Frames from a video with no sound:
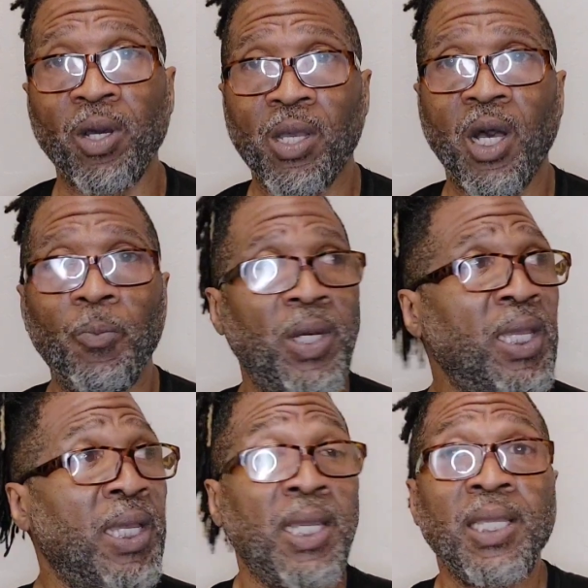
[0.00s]
book
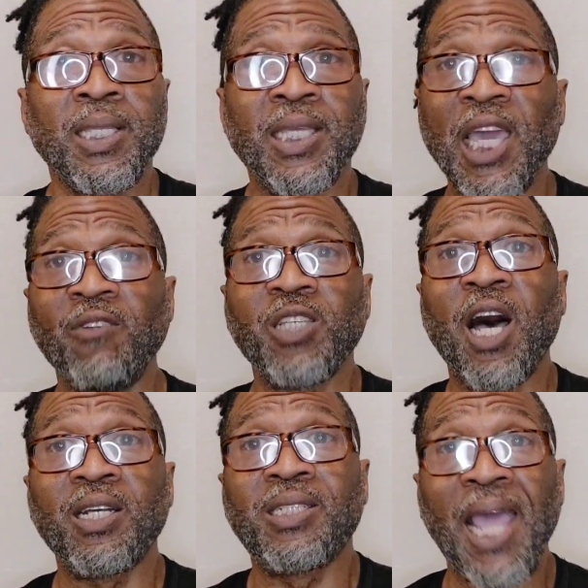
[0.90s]
company gives
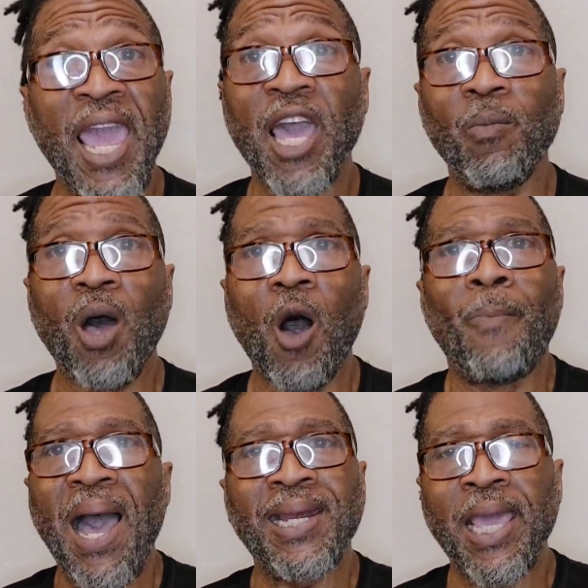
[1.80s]
a damn
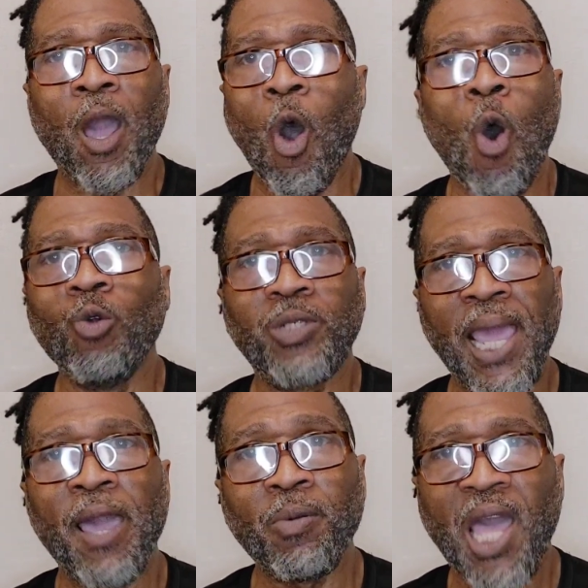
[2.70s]
about their own
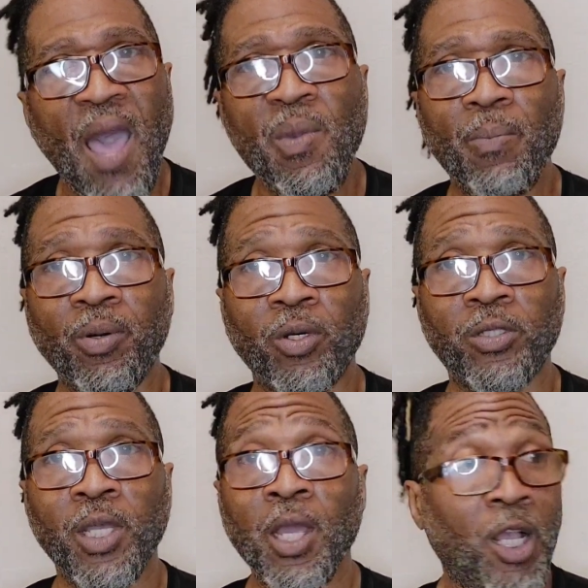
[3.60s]
damn comic books.